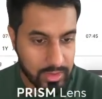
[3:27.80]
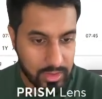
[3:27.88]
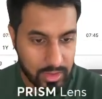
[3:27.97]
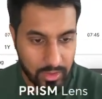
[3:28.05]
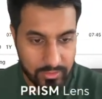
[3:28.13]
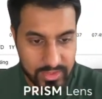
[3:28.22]

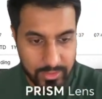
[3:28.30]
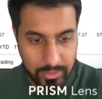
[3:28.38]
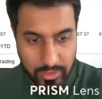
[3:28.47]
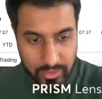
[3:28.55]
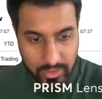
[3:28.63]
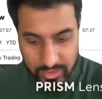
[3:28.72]
Obviously,
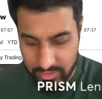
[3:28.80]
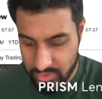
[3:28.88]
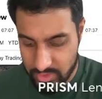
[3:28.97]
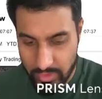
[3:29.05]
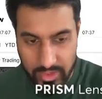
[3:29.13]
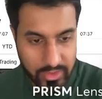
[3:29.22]
let's
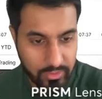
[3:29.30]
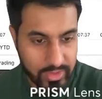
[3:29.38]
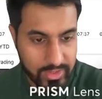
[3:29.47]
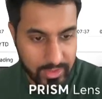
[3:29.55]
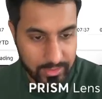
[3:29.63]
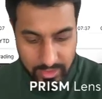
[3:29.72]
just quickly
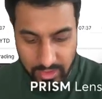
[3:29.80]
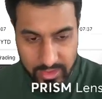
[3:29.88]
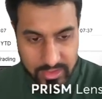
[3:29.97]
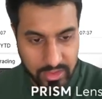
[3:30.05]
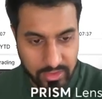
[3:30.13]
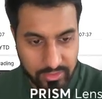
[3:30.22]
recap the higher
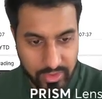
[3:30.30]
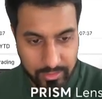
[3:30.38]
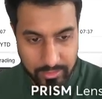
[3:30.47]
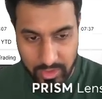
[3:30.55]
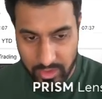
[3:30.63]
time frame.